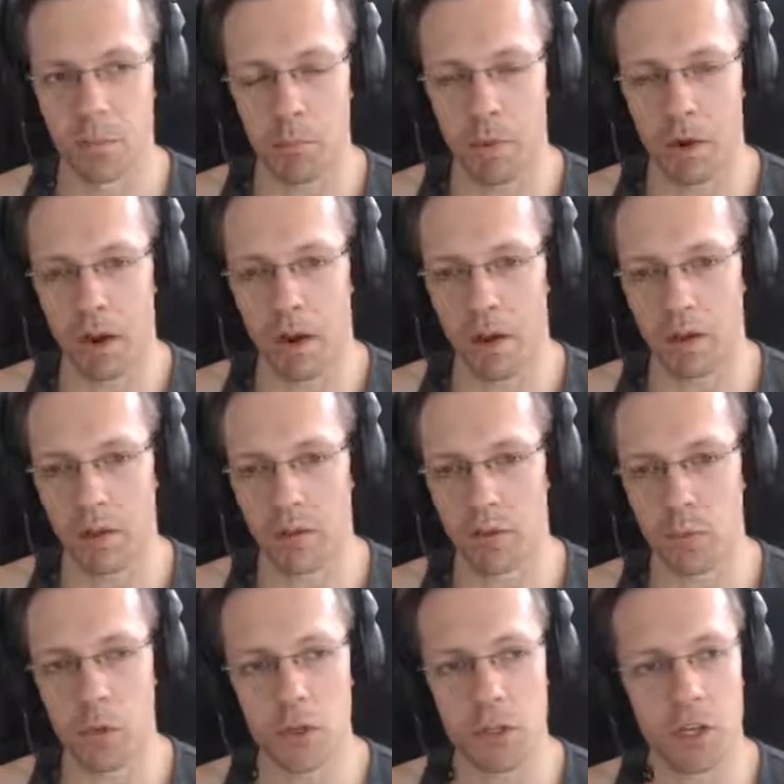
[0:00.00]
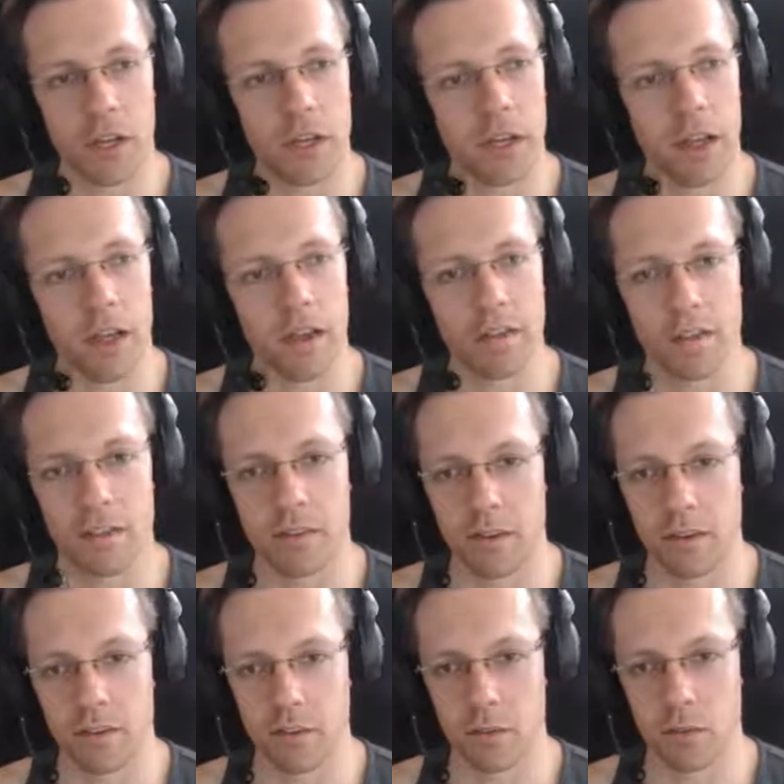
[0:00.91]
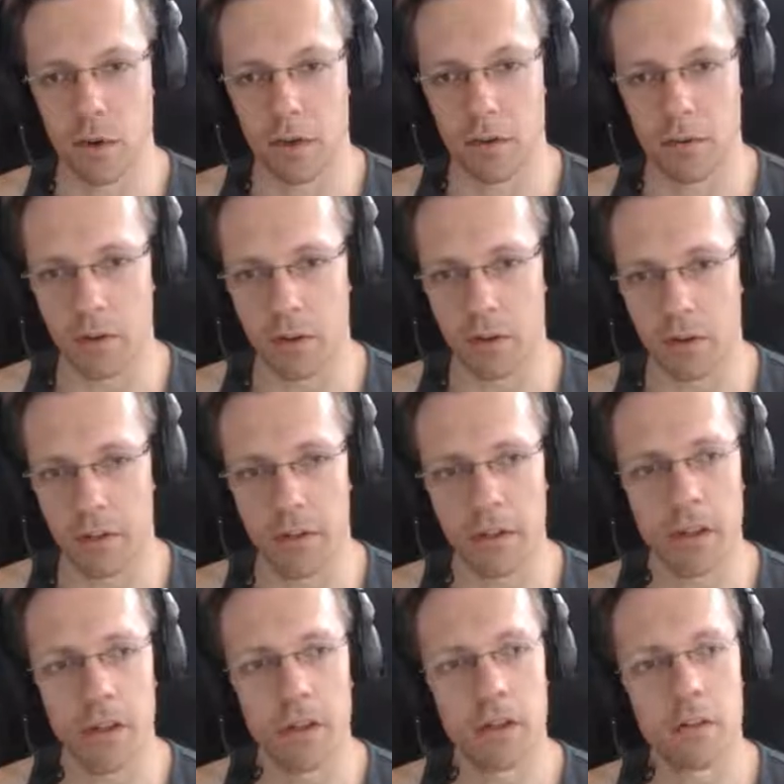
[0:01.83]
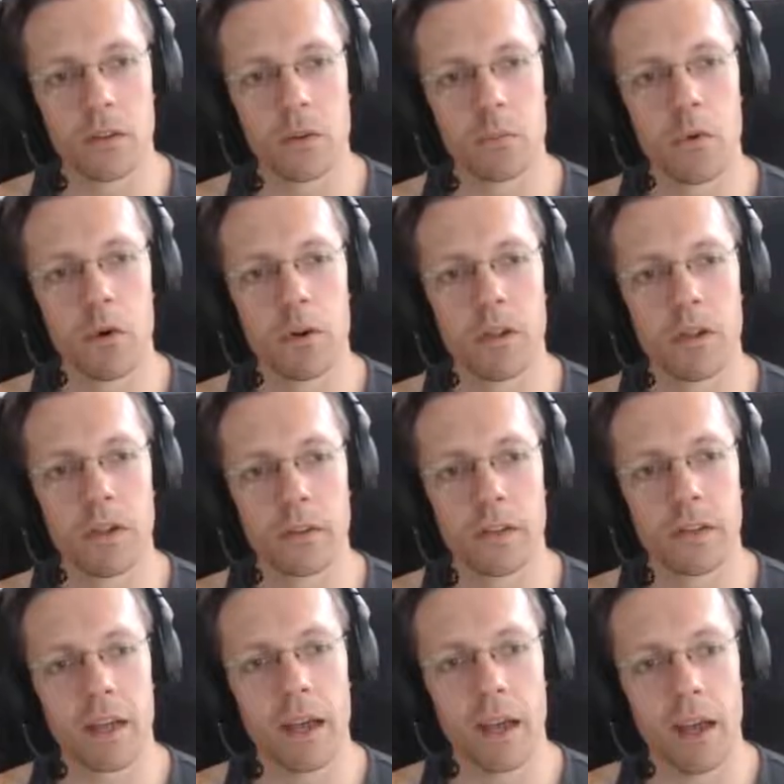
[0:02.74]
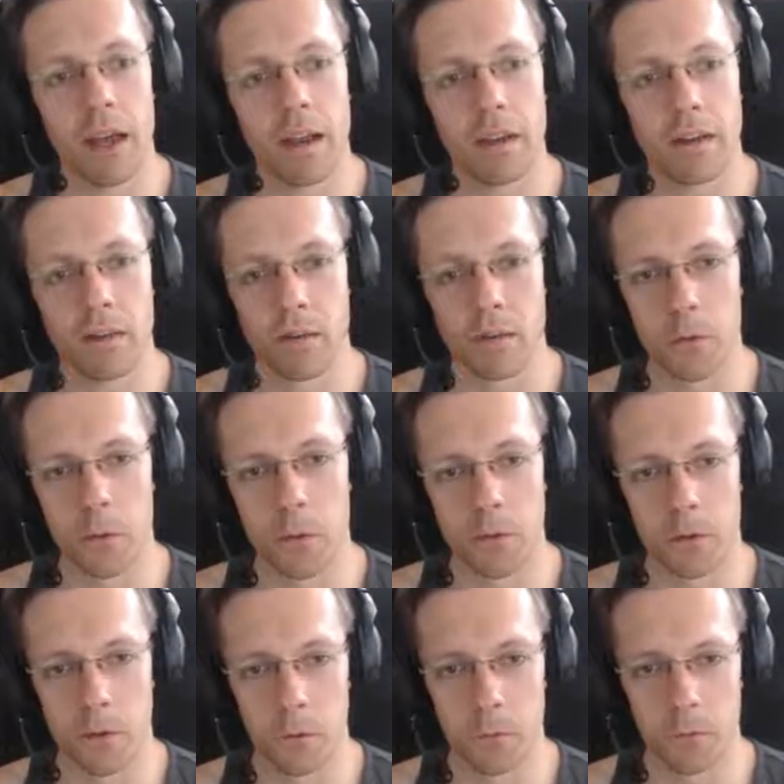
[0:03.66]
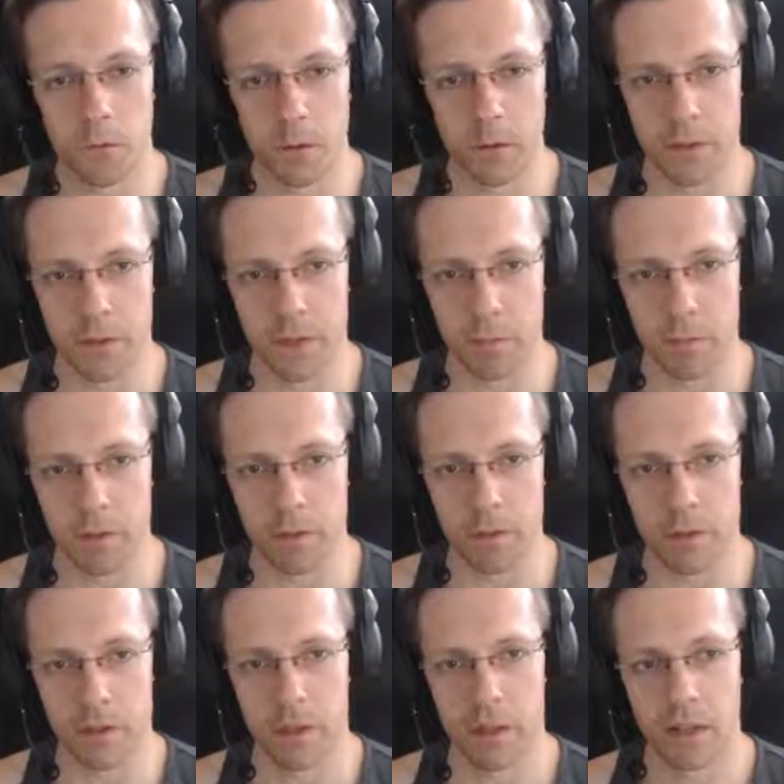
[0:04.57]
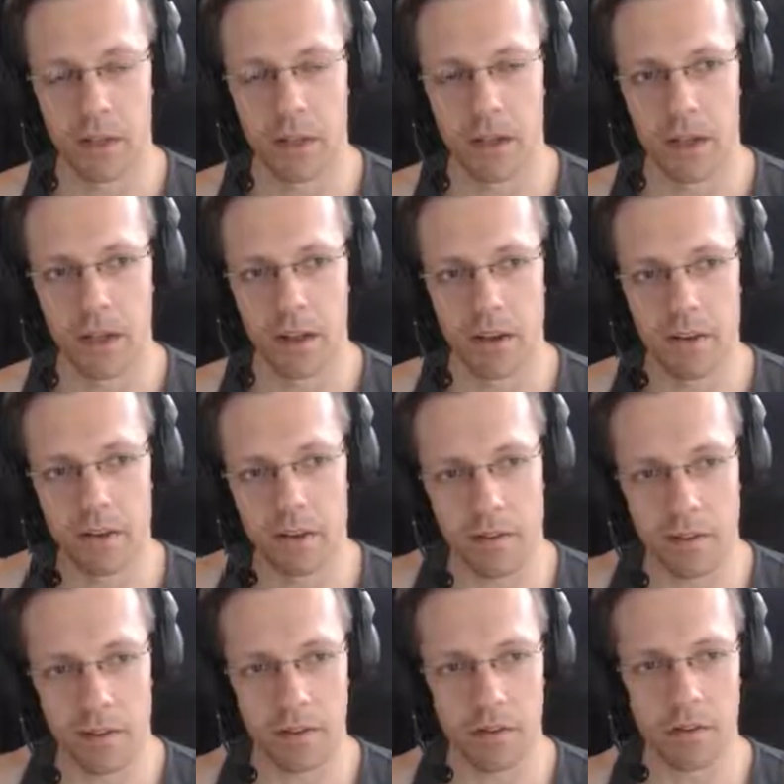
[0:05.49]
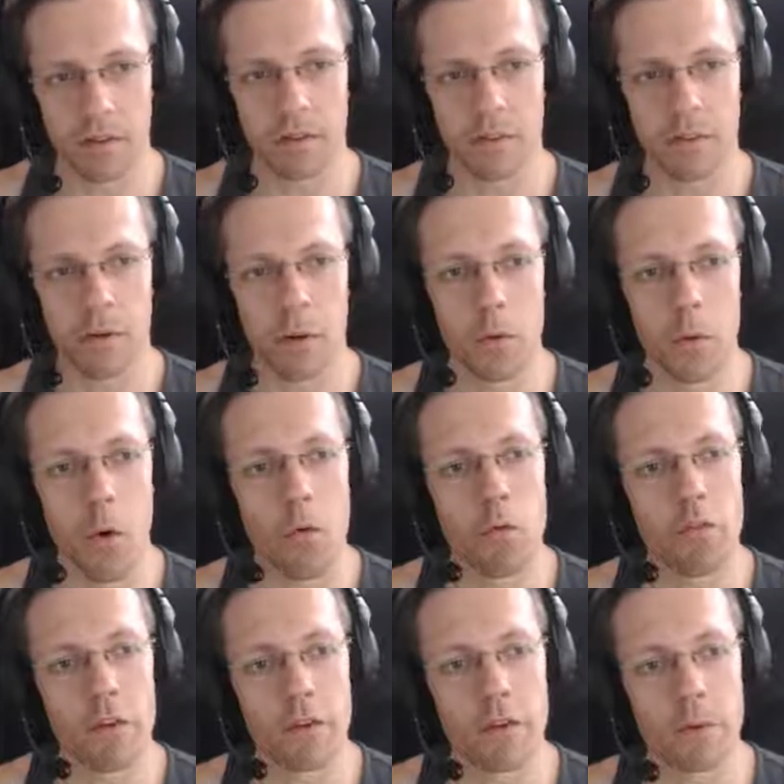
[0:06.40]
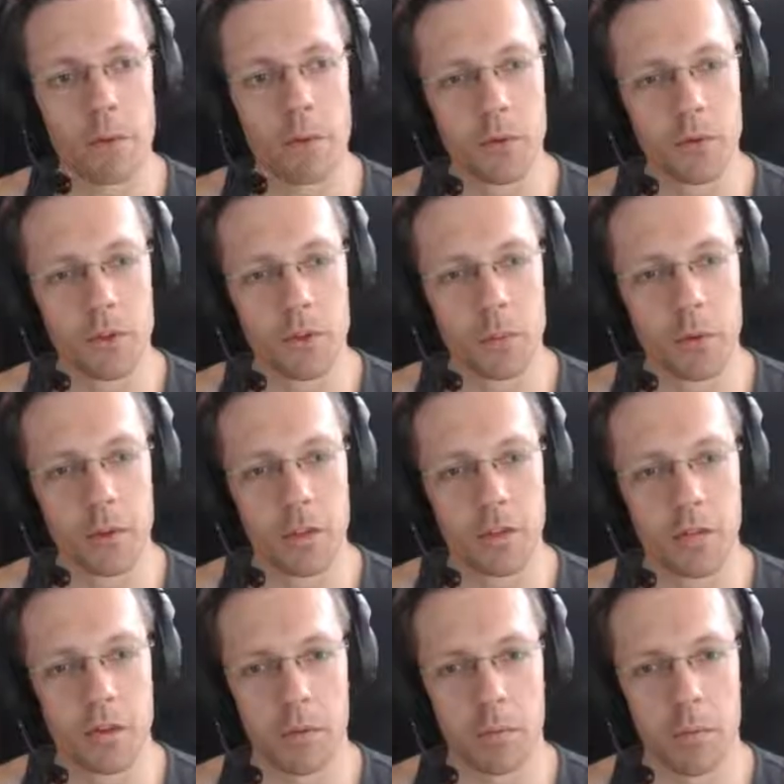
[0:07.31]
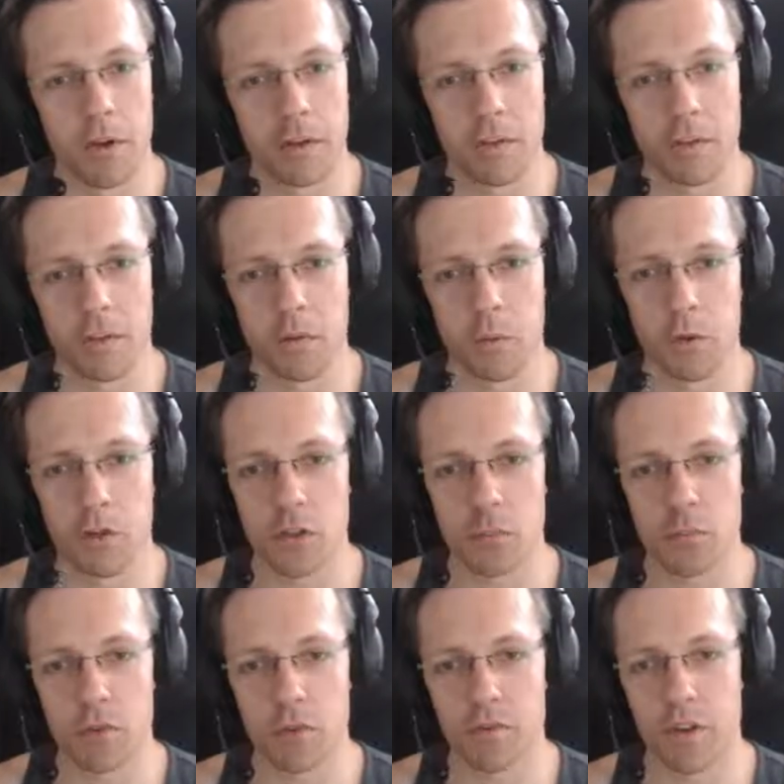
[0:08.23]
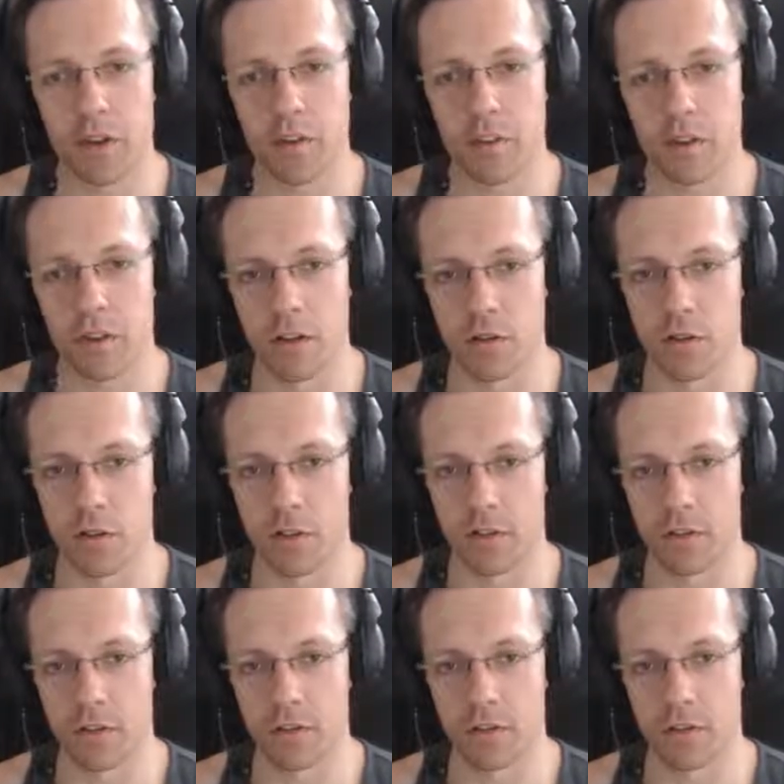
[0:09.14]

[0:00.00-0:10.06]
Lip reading: By switching exercises regularly, your body cannot over-adapt, and there is no overuse in specific muscles, which prevents injuries.